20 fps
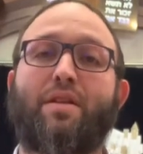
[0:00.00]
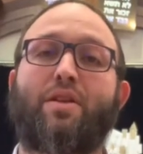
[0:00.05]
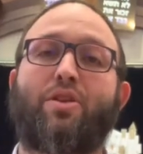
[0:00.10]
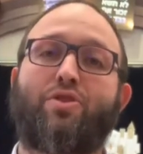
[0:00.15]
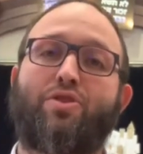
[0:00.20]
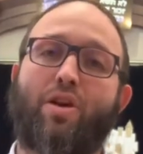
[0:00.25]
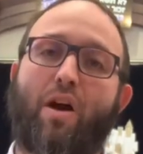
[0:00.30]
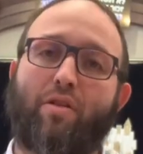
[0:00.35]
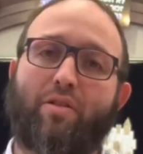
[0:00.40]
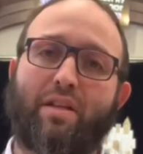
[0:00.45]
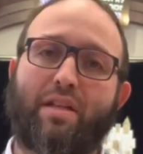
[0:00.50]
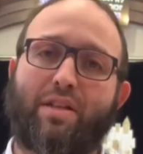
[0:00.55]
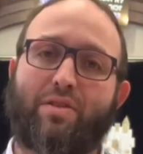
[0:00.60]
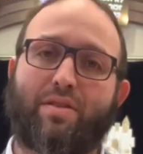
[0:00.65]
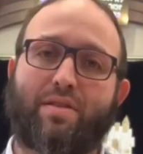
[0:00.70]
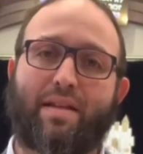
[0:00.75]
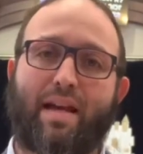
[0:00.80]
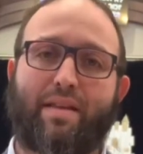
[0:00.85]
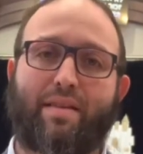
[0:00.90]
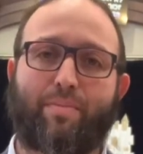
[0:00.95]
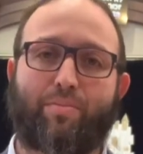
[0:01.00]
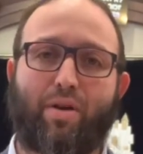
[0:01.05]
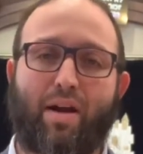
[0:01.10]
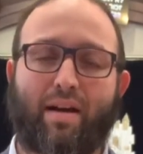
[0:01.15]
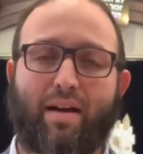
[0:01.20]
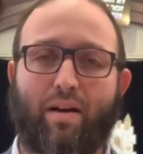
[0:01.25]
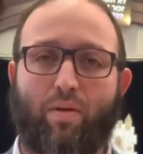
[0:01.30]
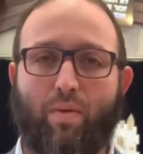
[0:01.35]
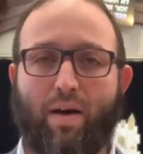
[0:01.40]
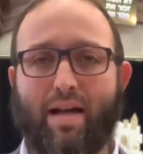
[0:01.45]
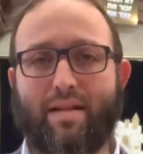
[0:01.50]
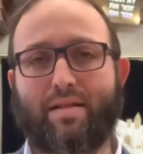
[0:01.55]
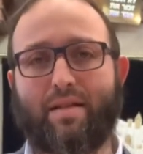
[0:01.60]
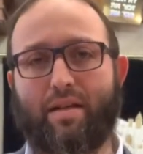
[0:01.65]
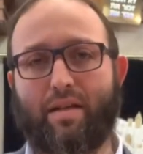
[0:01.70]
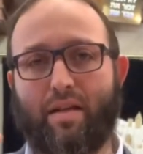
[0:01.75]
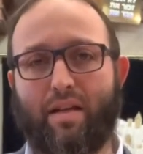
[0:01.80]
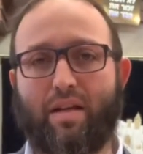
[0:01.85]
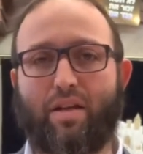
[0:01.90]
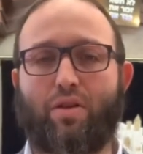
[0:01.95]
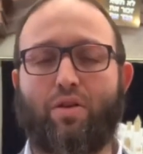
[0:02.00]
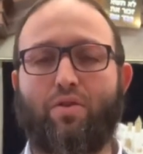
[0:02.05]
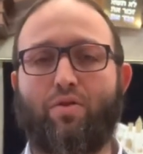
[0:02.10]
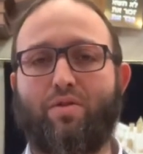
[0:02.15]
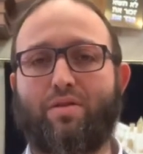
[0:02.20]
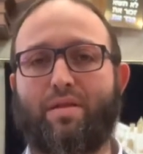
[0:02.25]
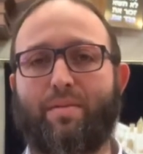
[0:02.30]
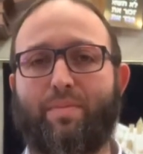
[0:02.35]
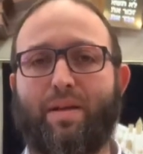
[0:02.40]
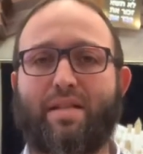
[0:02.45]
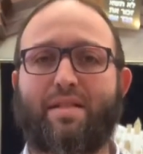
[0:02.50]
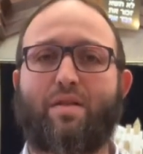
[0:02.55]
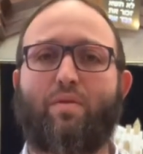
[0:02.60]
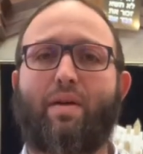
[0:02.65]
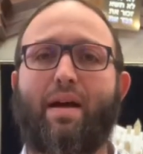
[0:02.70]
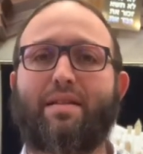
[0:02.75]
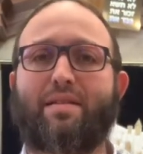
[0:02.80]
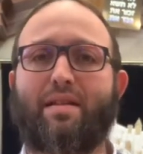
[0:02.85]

you only need to say the bracha once, and it includes the blessing once,